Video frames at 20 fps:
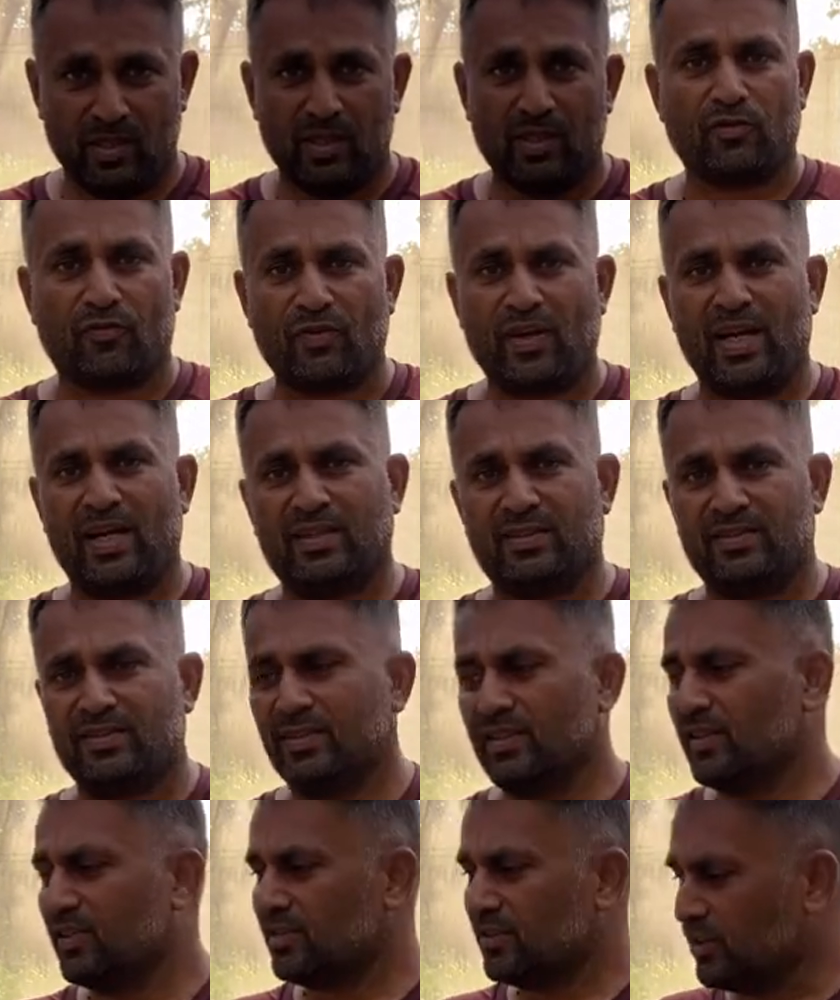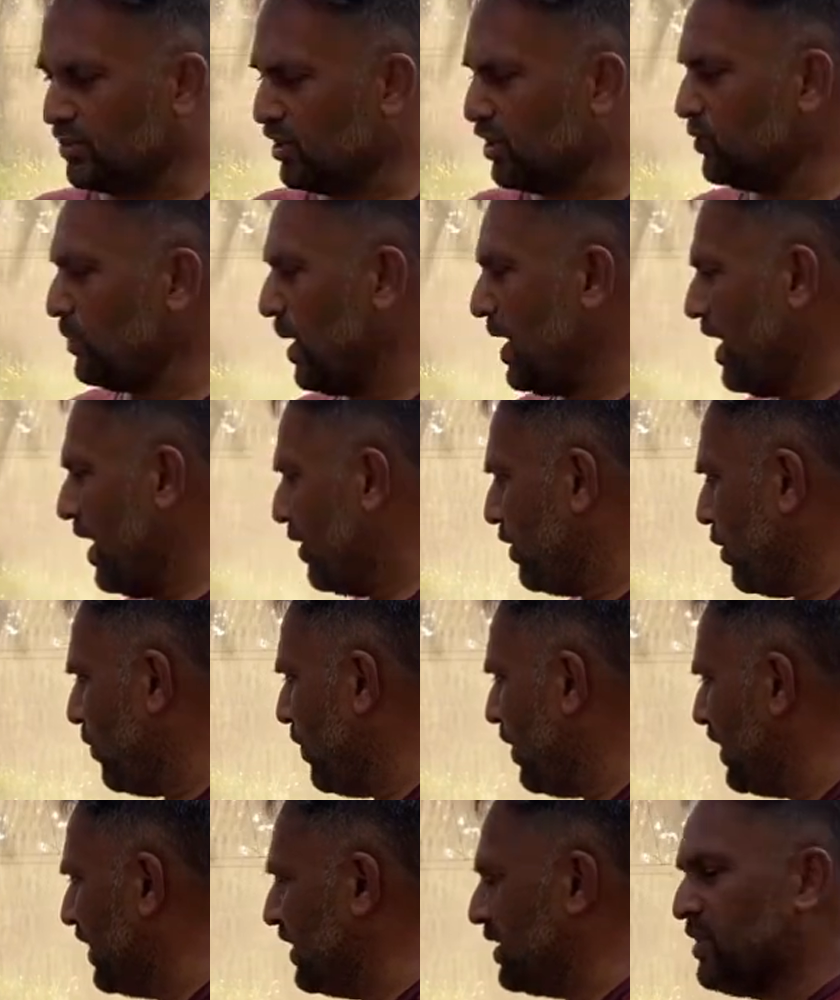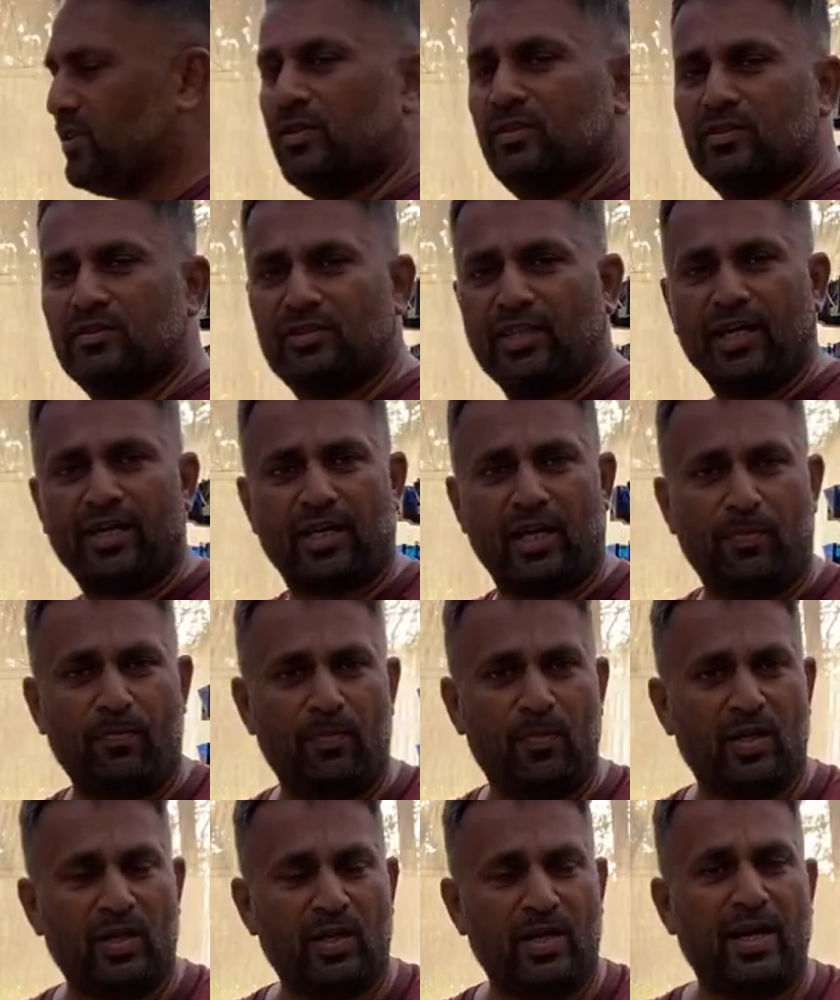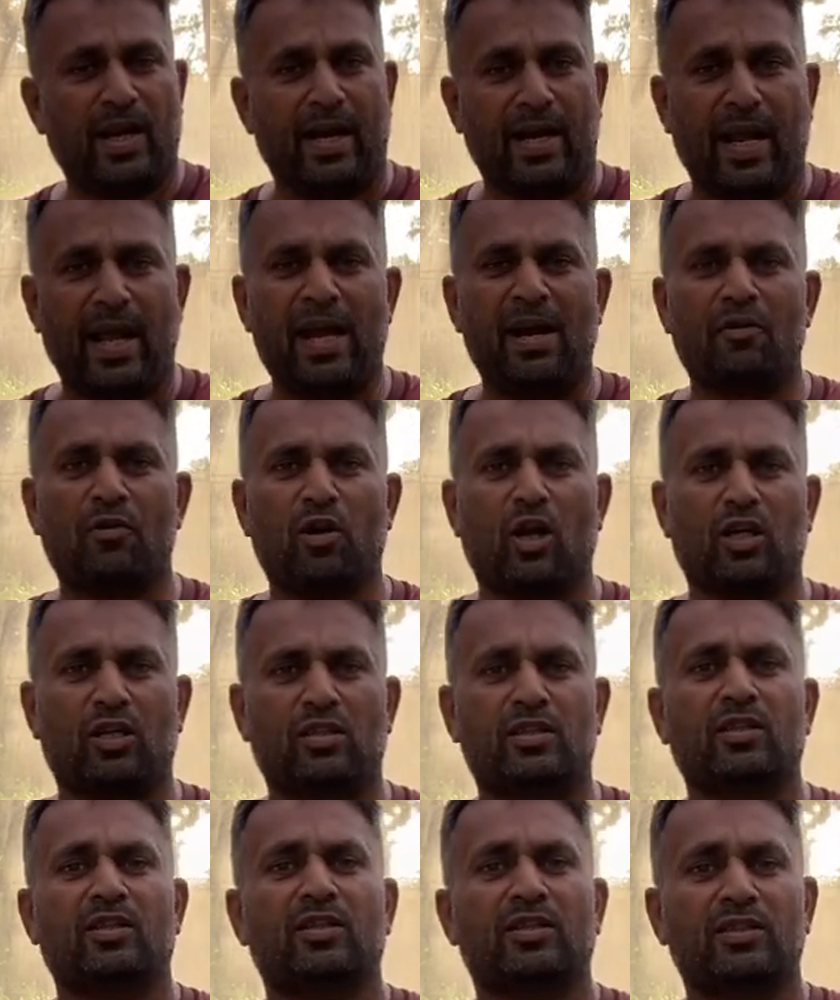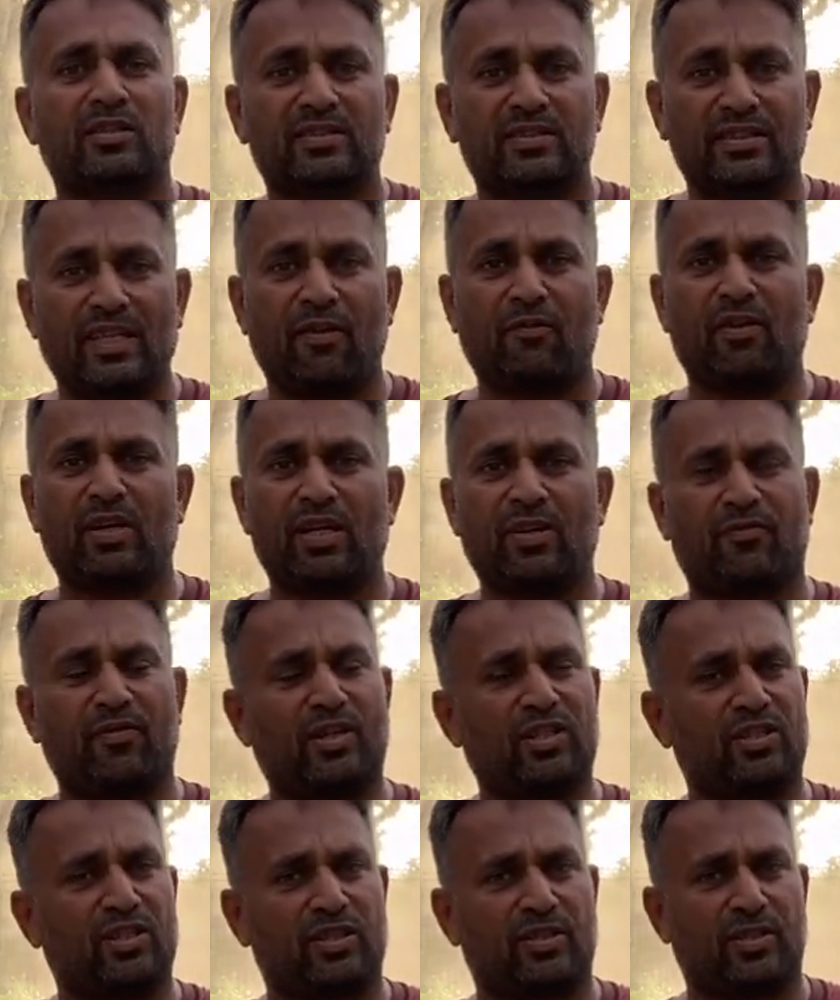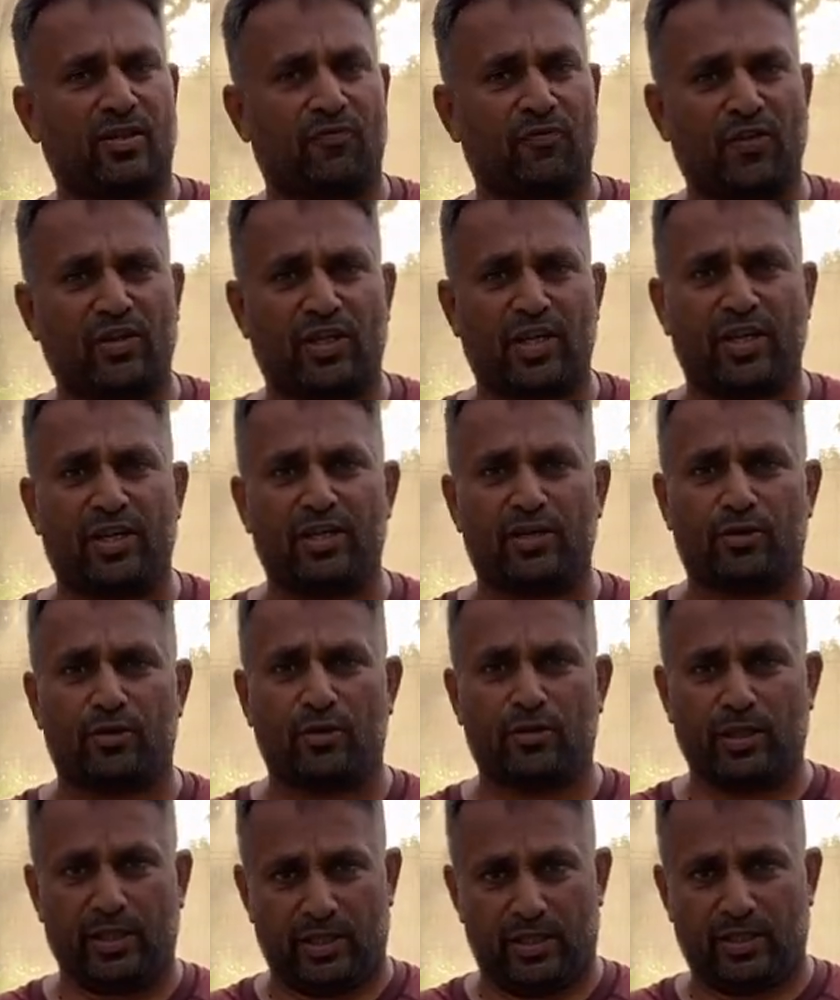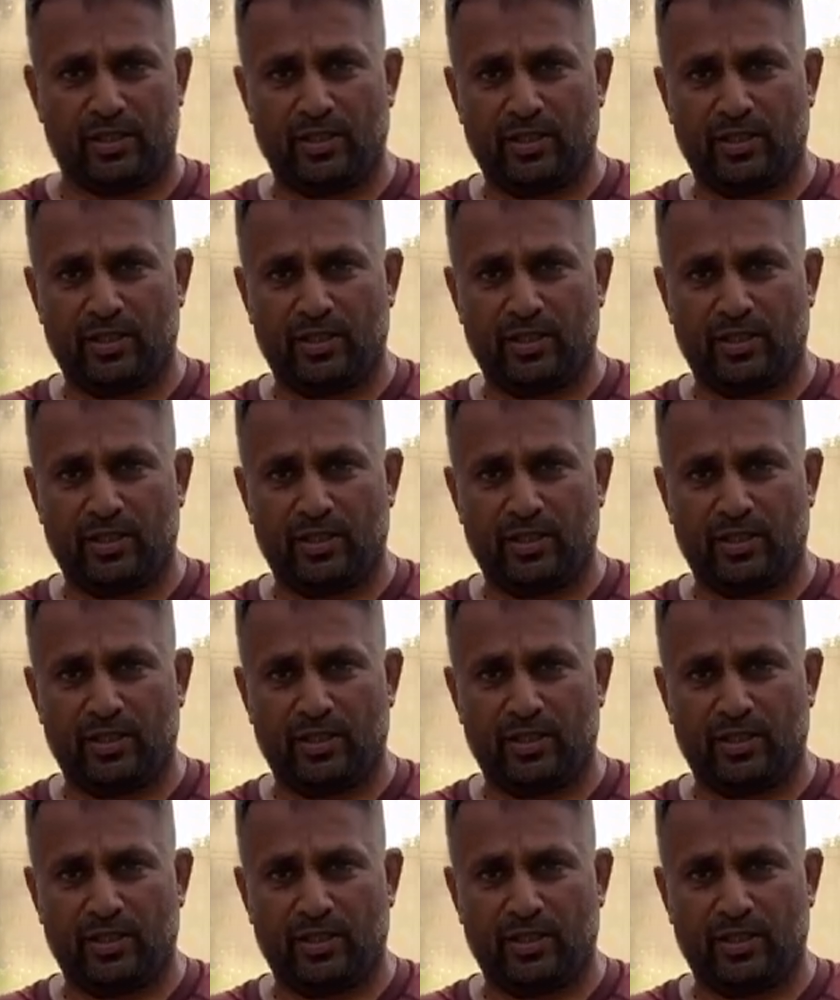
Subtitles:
So friends, this is my hydroponic setup and I have got 7 different systems fitted into it.